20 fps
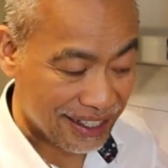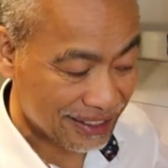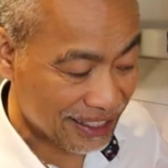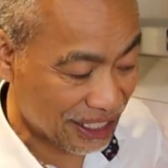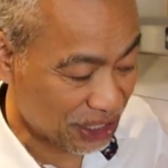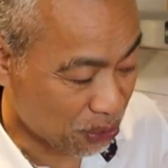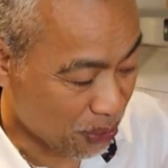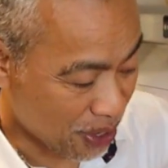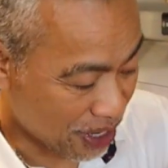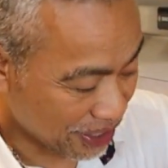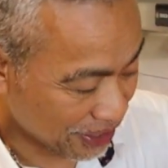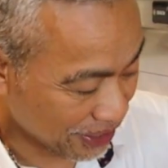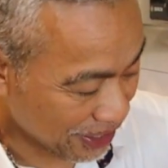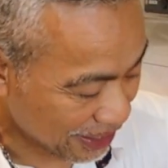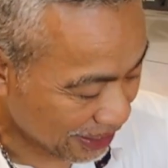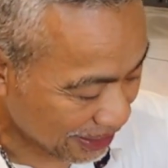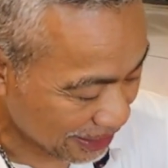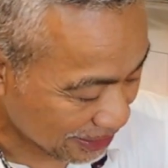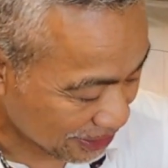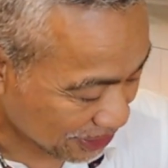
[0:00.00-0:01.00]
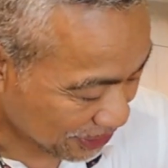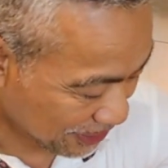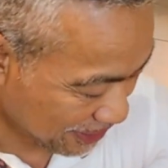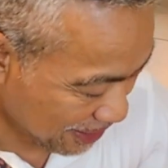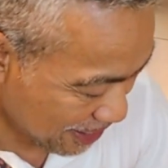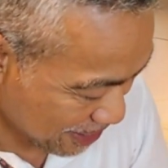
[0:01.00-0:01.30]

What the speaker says: That's why it's